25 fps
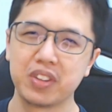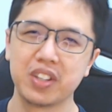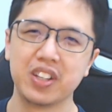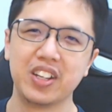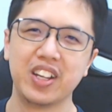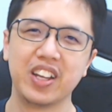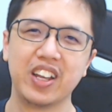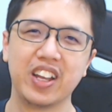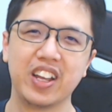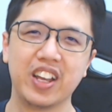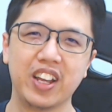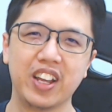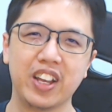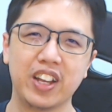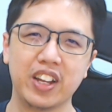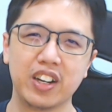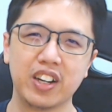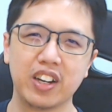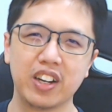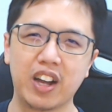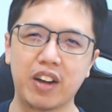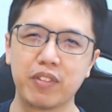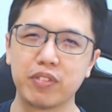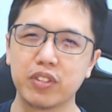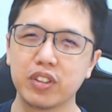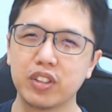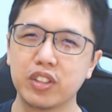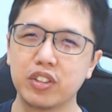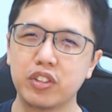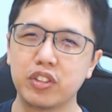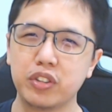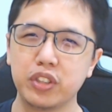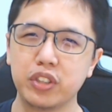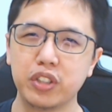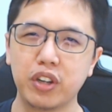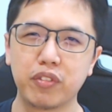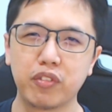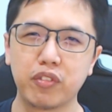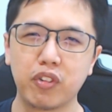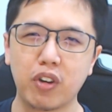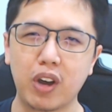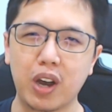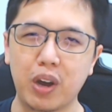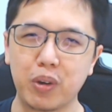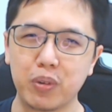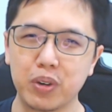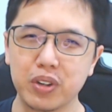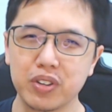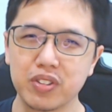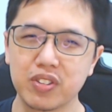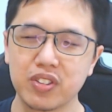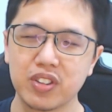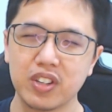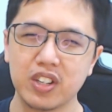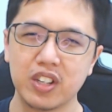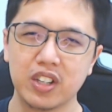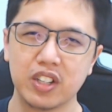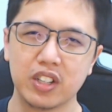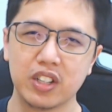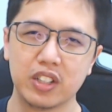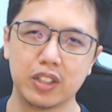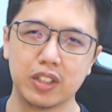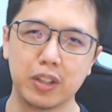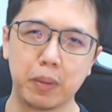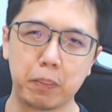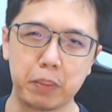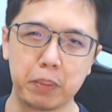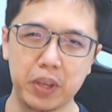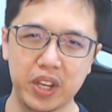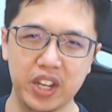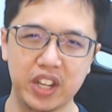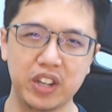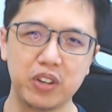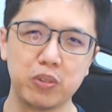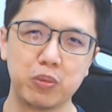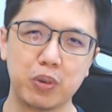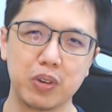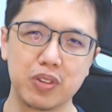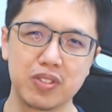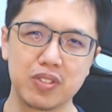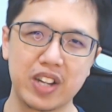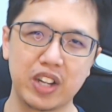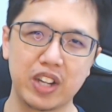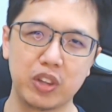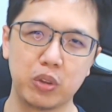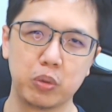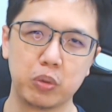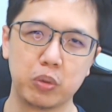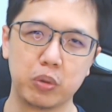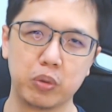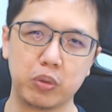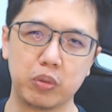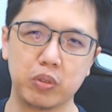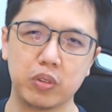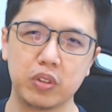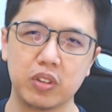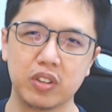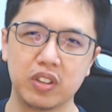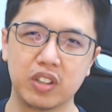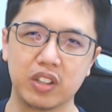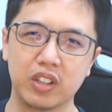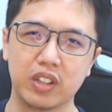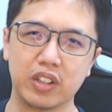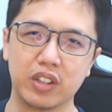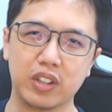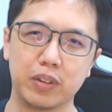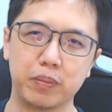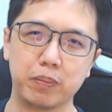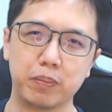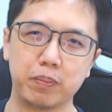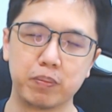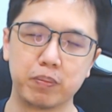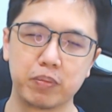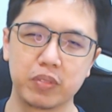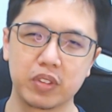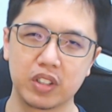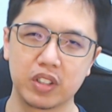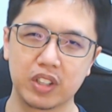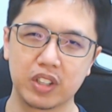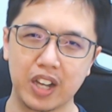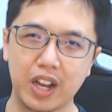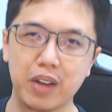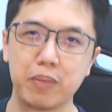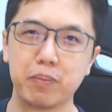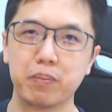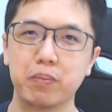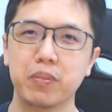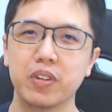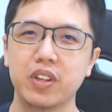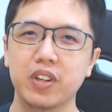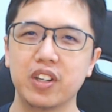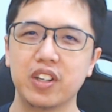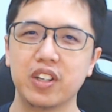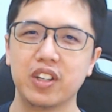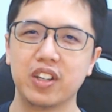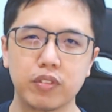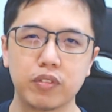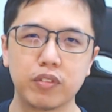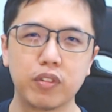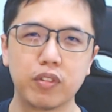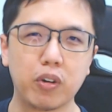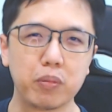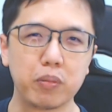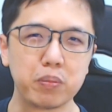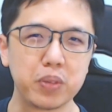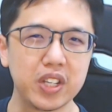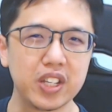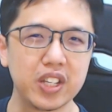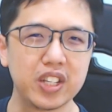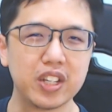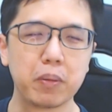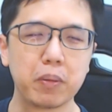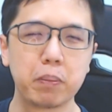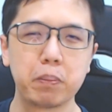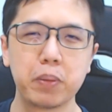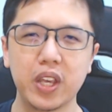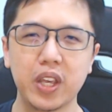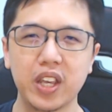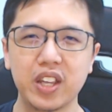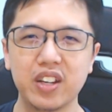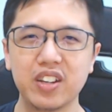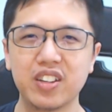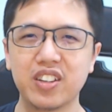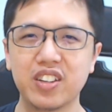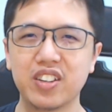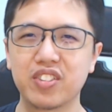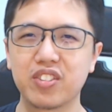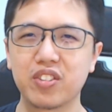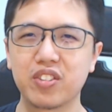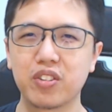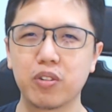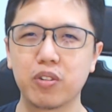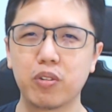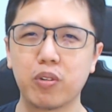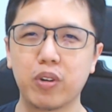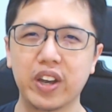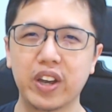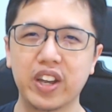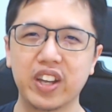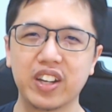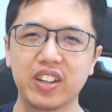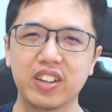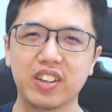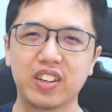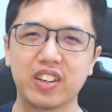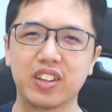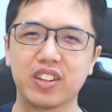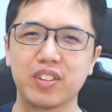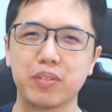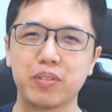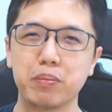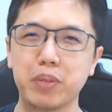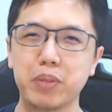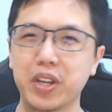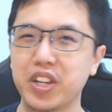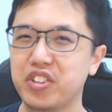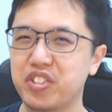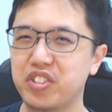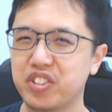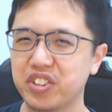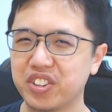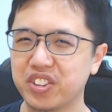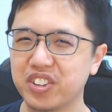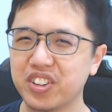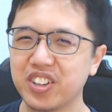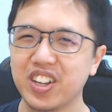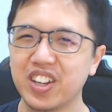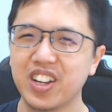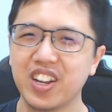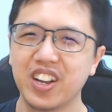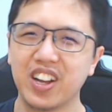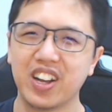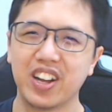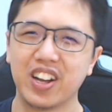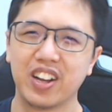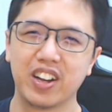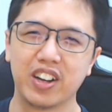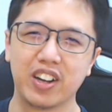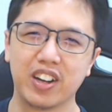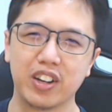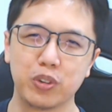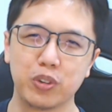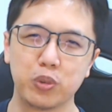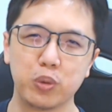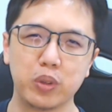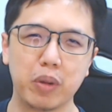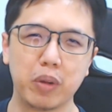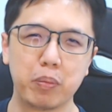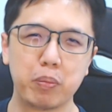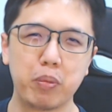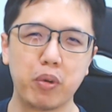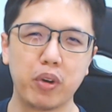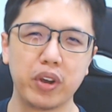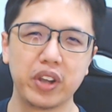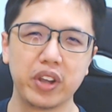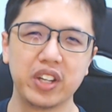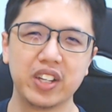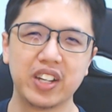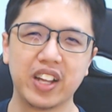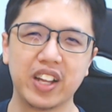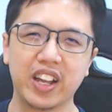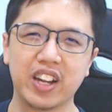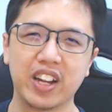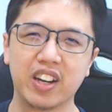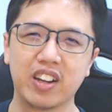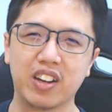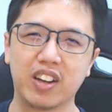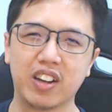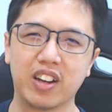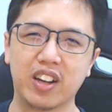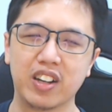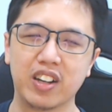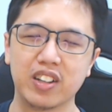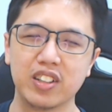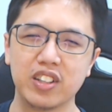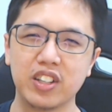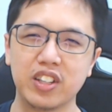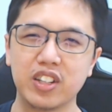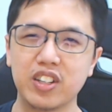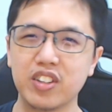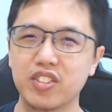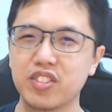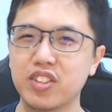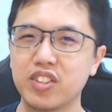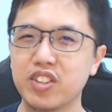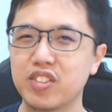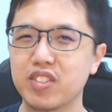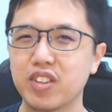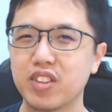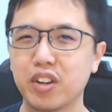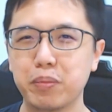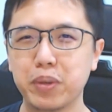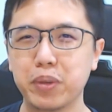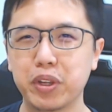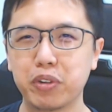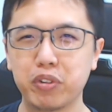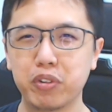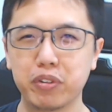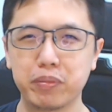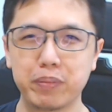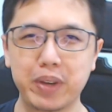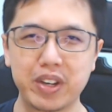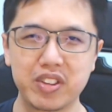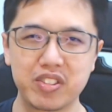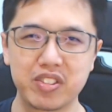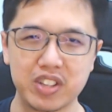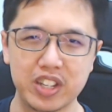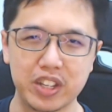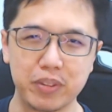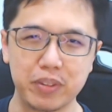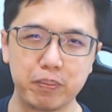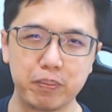and after 3 or 4 hours, the pain will start to come. For me, the pain is quite major, to the point that it is disturbing with my sleep.